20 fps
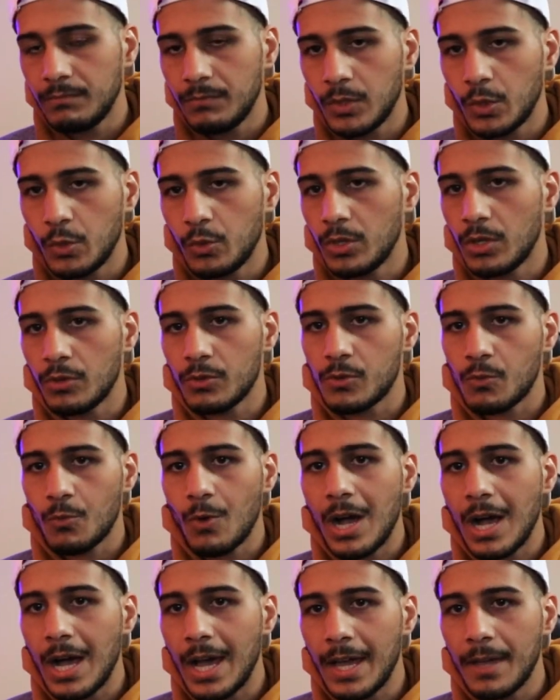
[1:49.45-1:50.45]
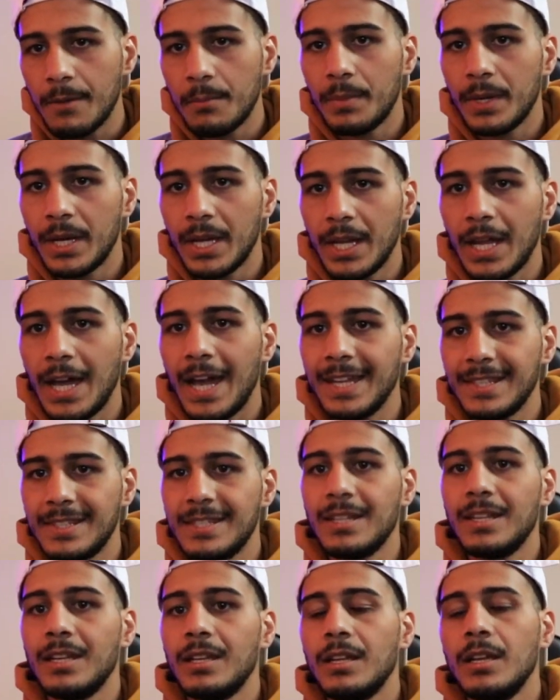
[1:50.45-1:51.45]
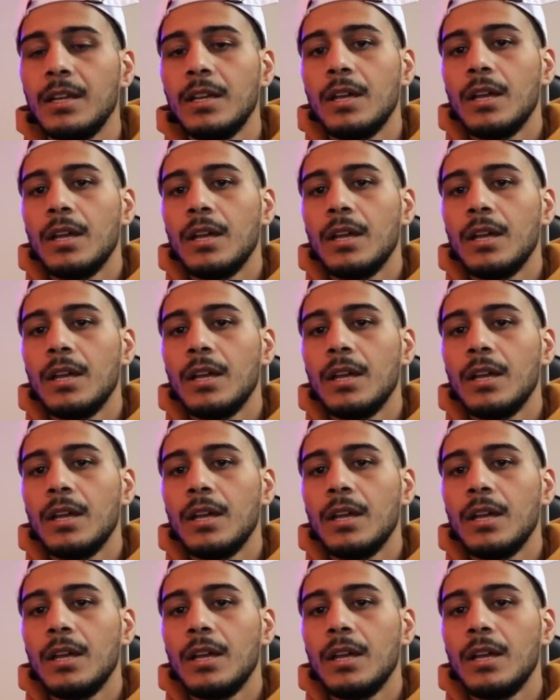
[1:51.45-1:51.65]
who knows why, but I did it.